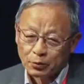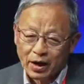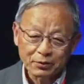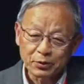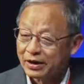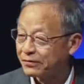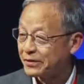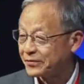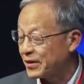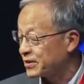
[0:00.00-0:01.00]
why we have
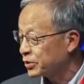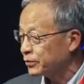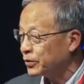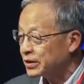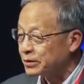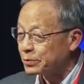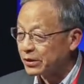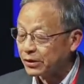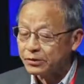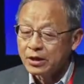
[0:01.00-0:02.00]
a festival is
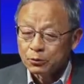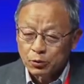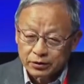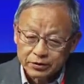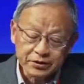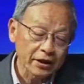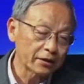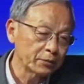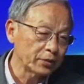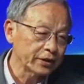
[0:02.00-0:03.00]
because we want to
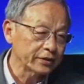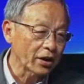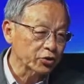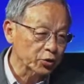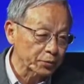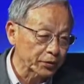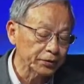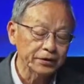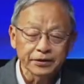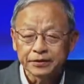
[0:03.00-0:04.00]
celebrate the
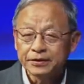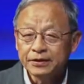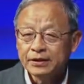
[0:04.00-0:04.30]
entrepreneur,